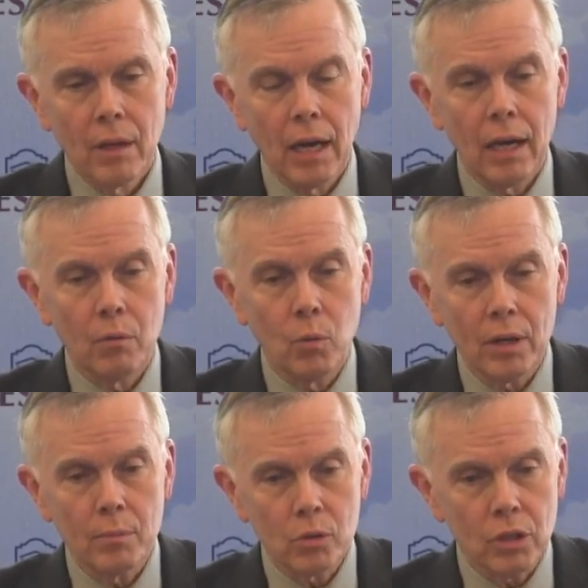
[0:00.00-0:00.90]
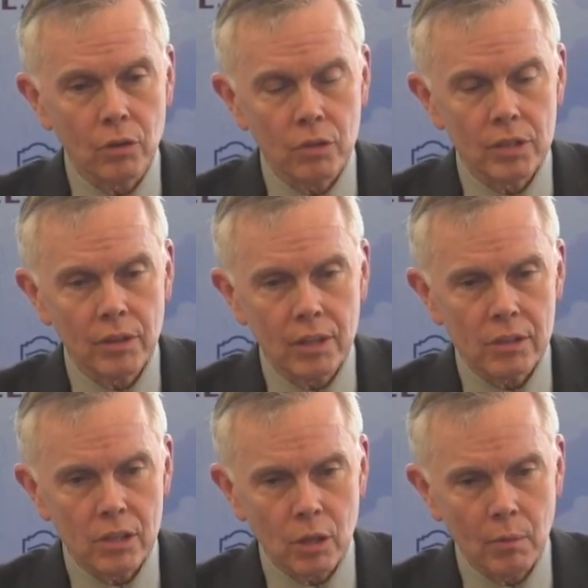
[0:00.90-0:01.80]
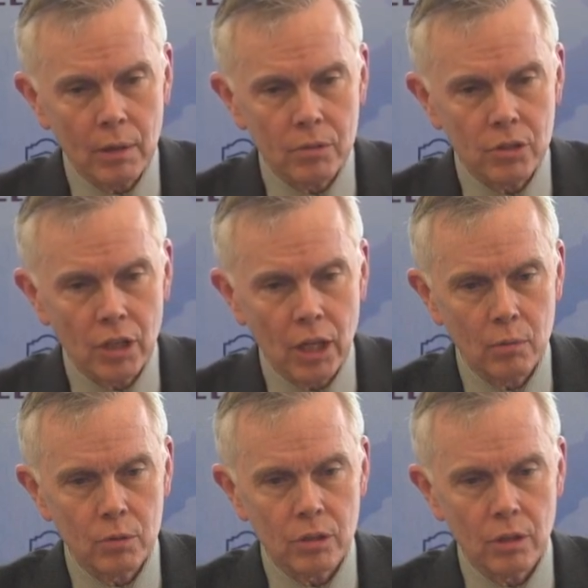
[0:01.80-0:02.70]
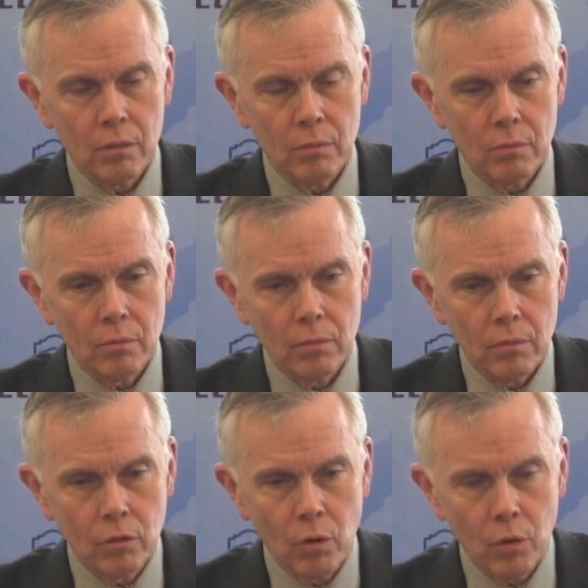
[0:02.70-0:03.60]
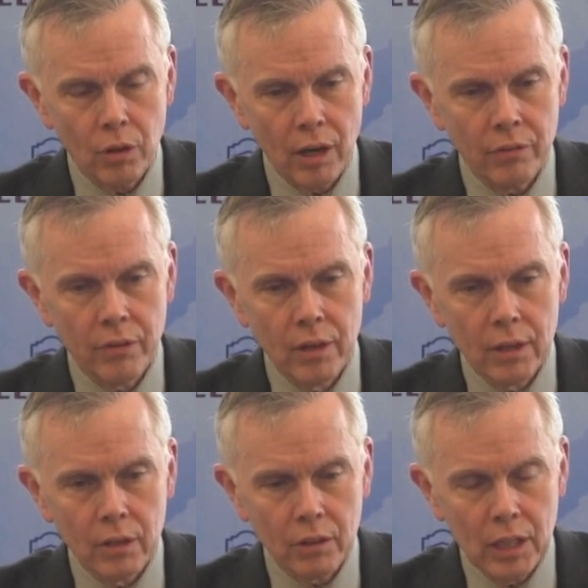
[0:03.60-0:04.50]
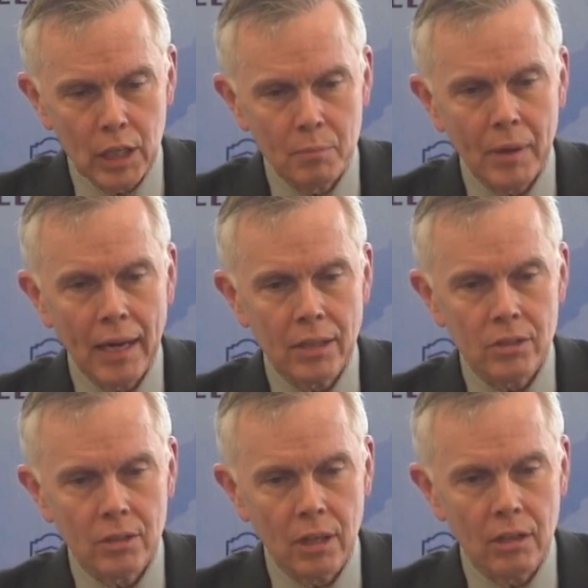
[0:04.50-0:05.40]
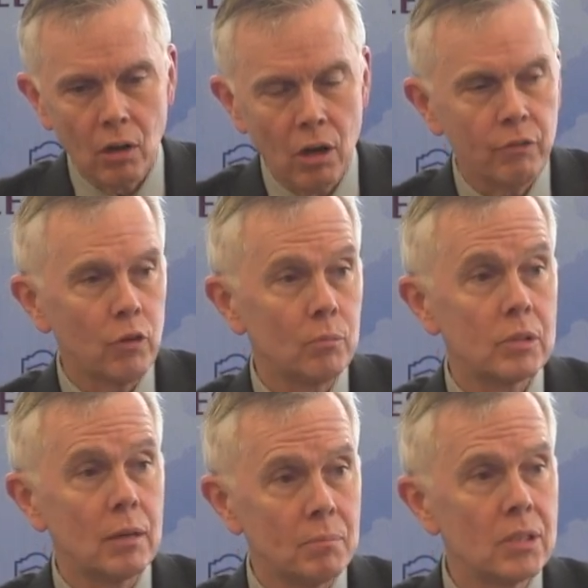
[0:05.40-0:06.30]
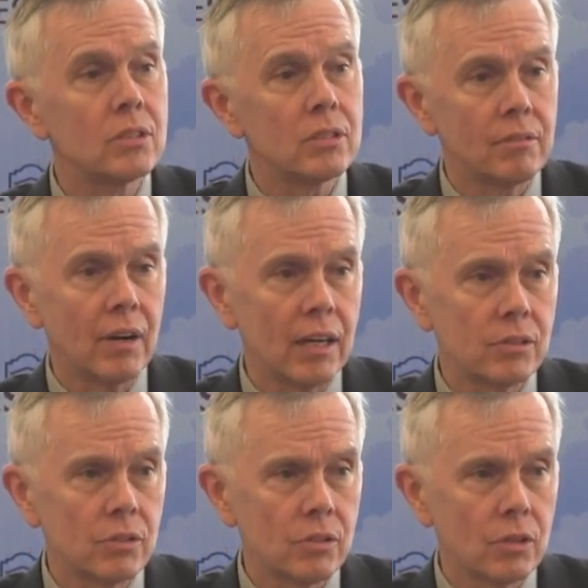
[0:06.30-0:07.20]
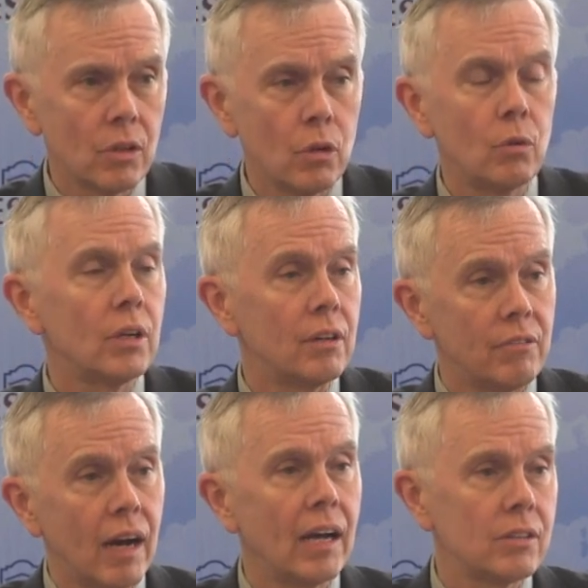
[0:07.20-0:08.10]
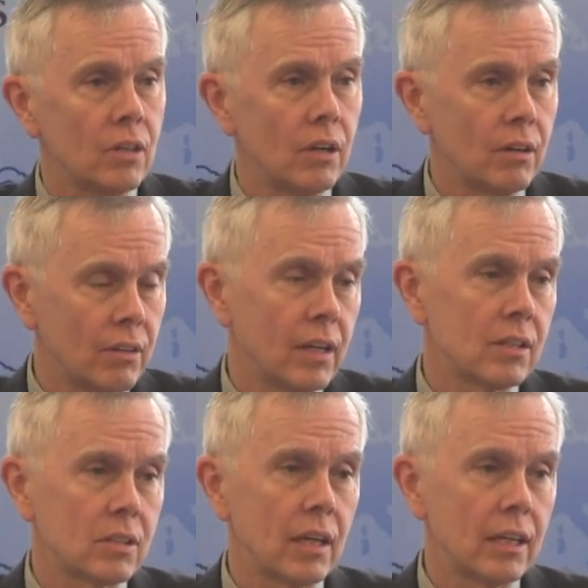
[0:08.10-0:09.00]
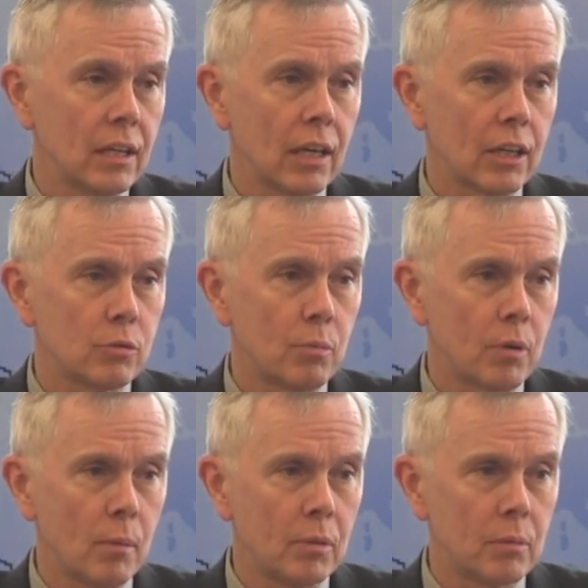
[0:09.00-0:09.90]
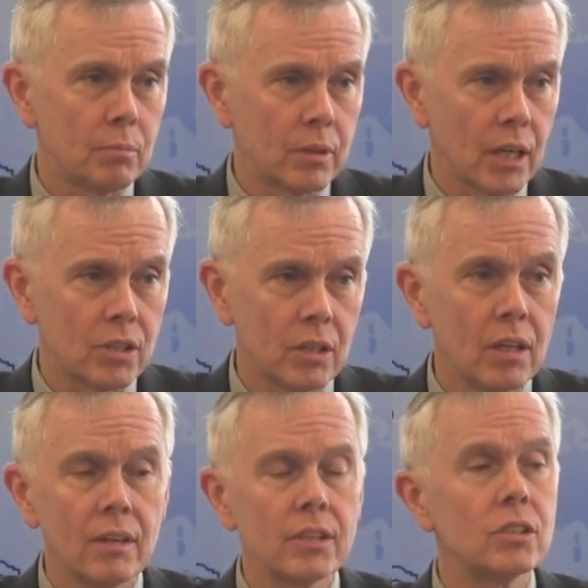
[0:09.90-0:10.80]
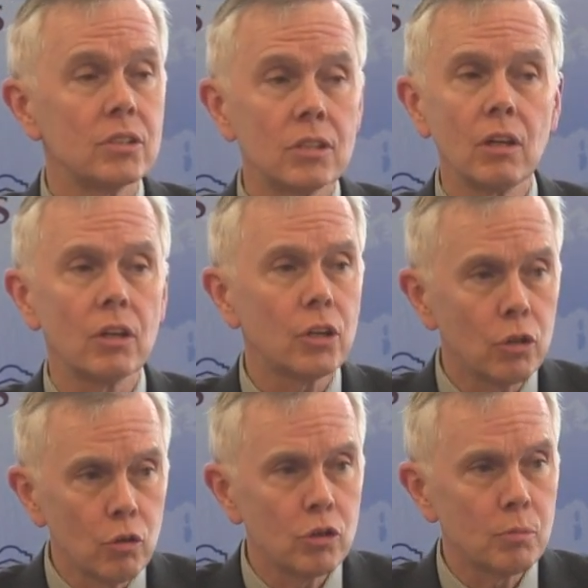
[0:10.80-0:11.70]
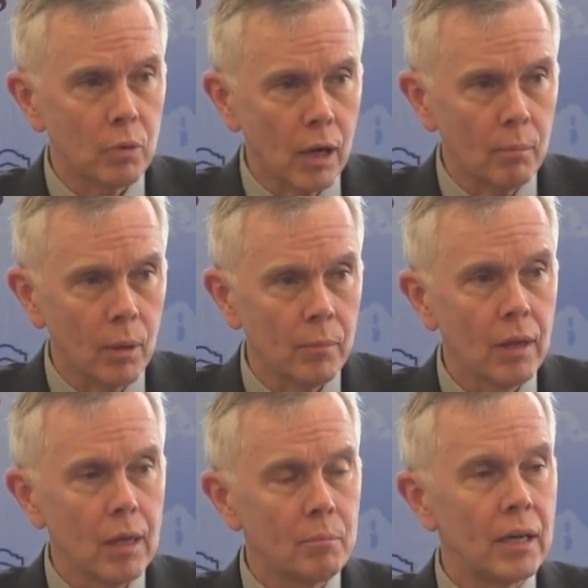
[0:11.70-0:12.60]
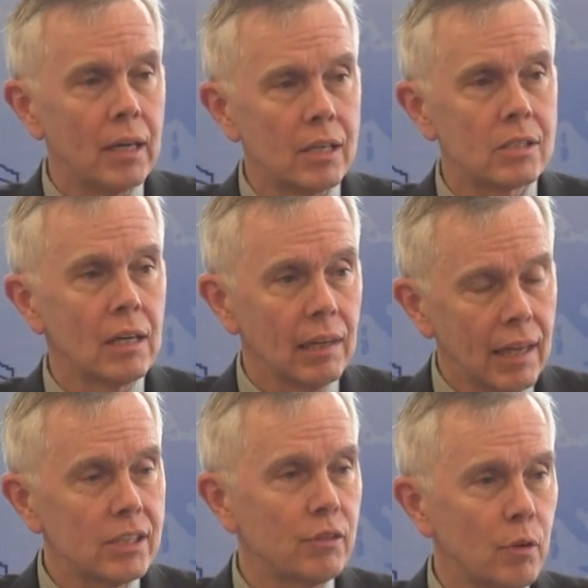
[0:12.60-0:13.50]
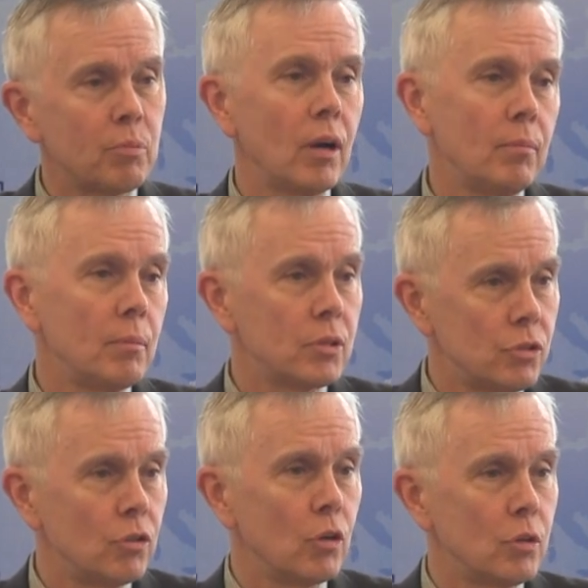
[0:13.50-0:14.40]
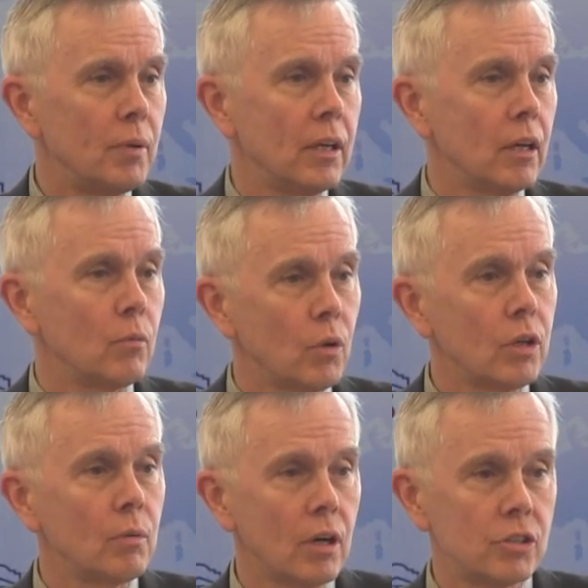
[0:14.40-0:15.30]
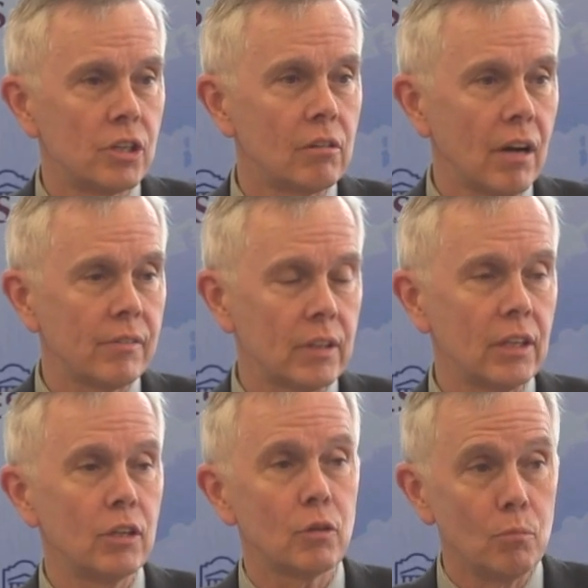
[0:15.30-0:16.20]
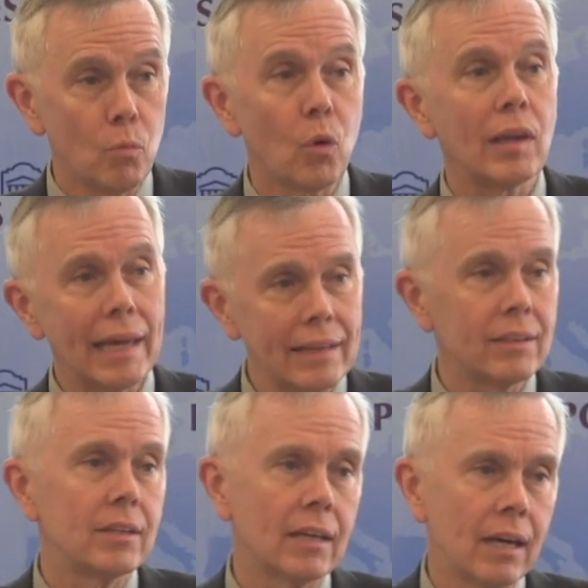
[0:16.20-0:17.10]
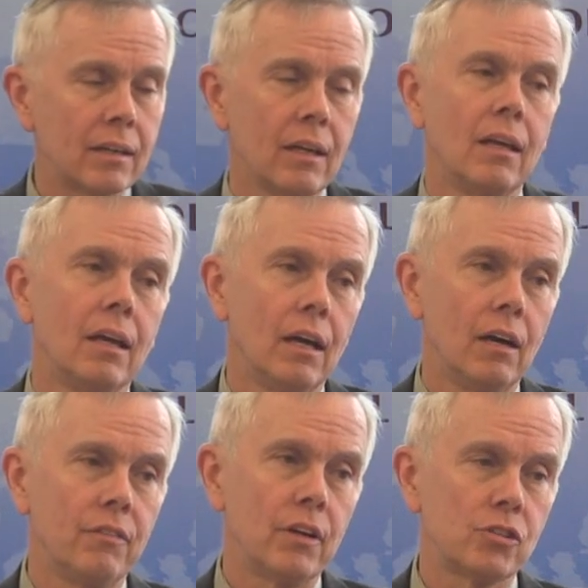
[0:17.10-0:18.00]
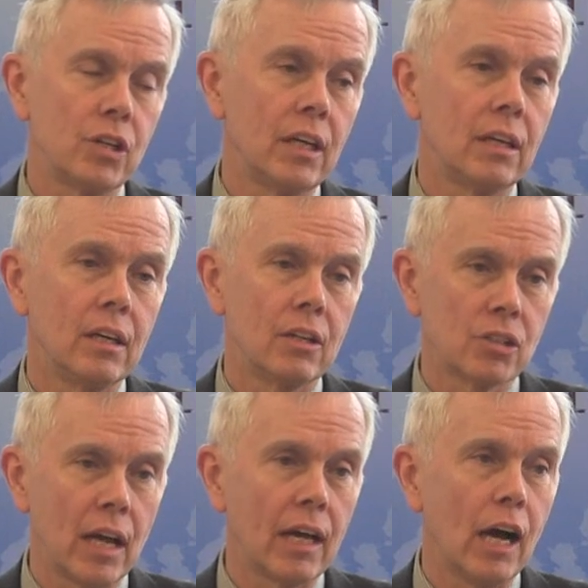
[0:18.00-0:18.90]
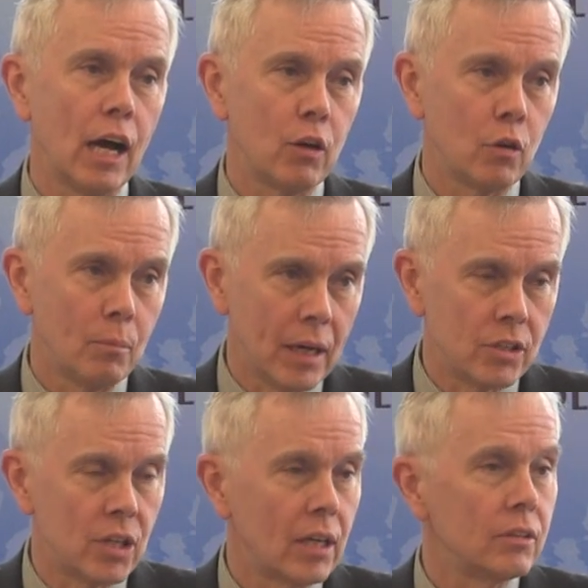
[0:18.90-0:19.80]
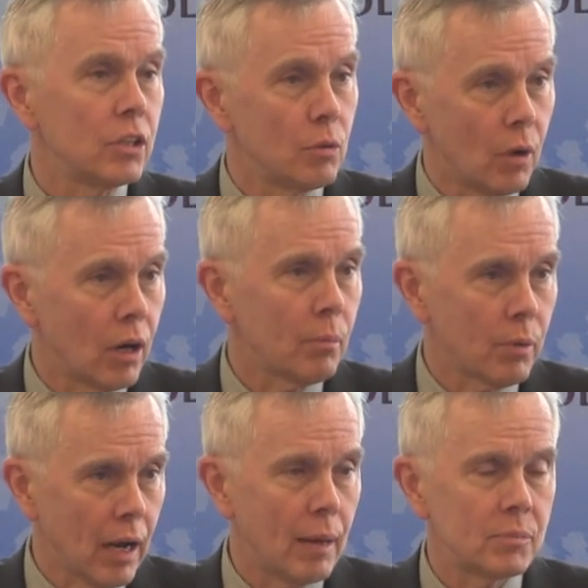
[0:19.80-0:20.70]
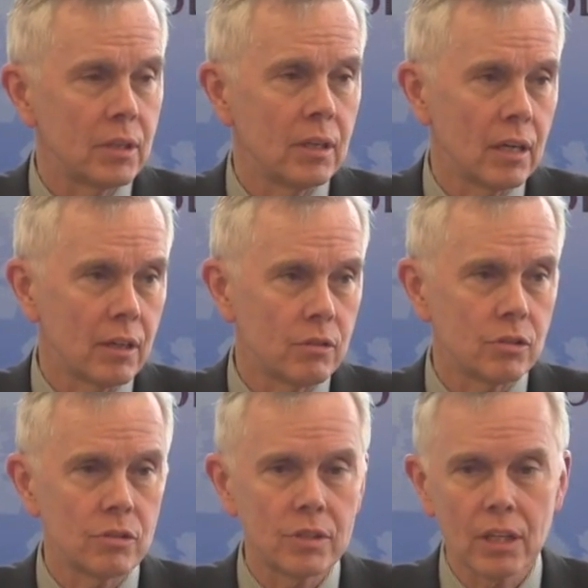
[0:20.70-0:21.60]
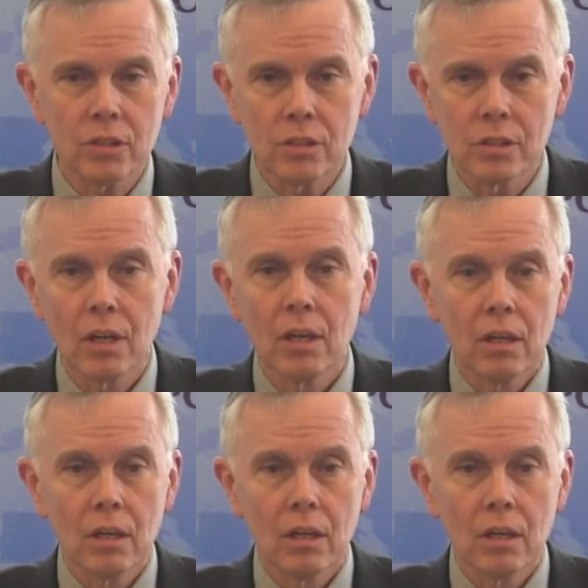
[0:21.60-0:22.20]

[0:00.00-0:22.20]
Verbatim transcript: Uh, one of the most encouraging things I saw when I was in China was the growth of you know, Canadian banks and law firms and business advisors who can advise on things like intellectual property protection. That's still a huge problem, but it is less of a problem, as you know, depending on where you are geographically. You're more likely to get a fair shake in a Shanghai or Beijing than you are perhaps in, in other jurisdictions.